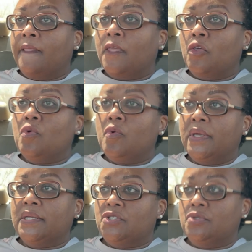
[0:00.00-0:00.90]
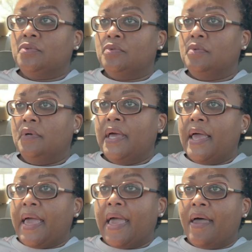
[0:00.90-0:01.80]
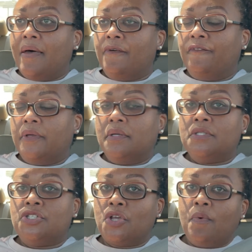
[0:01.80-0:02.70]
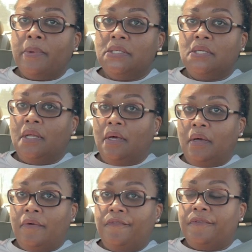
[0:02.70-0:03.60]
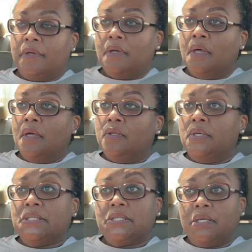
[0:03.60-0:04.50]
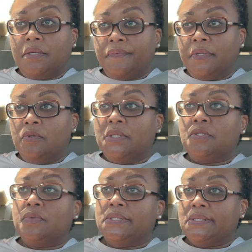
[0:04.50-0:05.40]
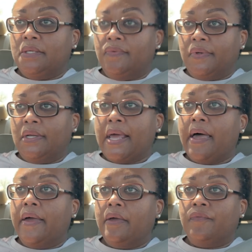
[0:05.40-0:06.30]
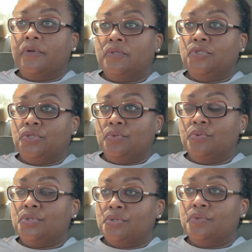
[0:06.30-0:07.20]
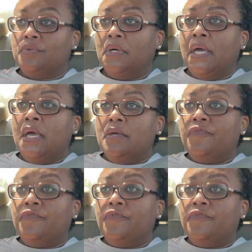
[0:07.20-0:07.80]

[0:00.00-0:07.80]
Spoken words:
you get to have so much love. You get to give it, you get to receive it, however you choose to. If